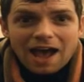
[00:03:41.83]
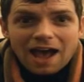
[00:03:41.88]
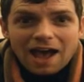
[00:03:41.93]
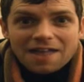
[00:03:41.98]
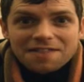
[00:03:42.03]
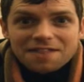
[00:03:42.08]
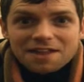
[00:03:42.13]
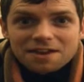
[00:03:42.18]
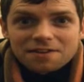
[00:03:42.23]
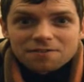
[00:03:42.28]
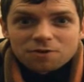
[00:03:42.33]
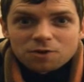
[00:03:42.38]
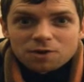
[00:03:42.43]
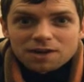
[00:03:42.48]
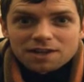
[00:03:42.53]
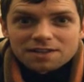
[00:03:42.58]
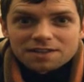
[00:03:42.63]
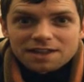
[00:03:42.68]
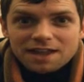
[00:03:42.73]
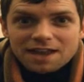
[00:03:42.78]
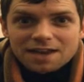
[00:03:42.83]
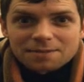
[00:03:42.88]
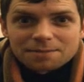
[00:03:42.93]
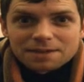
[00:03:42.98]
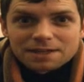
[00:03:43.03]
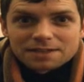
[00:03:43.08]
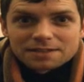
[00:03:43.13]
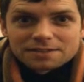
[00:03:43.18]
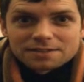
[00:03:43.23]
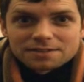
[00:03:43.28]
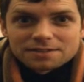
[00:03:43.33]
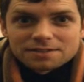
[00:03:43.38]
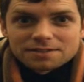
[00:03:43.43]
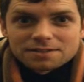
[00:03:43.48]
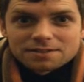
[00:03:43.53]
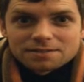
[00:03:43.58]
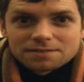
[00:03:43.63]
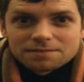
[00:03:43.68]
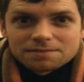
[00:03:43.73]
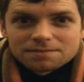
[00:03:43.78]
And then avoiding the enemies.
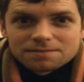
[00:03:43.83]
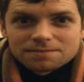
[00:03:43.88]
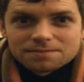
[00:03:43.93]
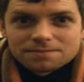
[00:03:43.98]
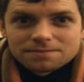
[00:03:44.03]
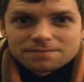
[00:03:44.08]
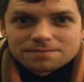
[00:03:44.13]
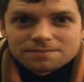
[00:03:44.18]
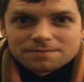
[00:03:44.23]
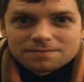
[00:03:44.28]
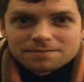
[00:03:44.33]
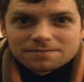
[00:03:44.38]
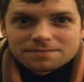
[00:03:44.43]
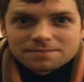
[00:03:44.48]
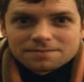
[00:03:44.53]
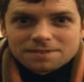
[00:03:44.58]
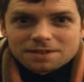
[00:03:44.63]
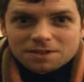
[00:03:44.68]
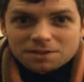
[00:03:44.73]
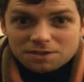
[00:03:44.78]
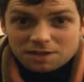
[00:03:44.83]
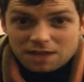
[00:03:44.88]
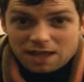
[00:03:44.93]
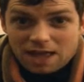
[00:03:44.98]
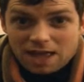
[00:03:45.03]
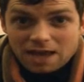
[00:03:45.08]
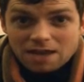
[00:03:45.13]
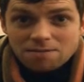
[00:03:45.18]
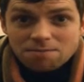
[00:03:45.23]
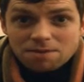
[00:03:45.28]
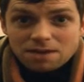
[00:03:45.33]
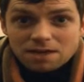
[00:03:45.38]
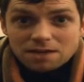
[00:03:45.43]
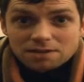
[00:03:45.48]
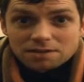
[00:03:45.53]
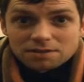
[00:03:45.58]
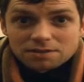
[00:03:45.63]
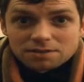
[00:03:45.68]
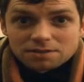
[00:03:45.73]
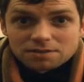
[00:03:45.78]
The
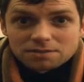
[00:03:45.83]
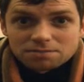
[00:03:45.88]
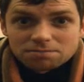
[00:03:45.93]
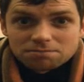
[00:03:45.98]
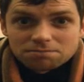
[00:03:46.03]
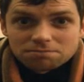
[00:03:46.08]
enemies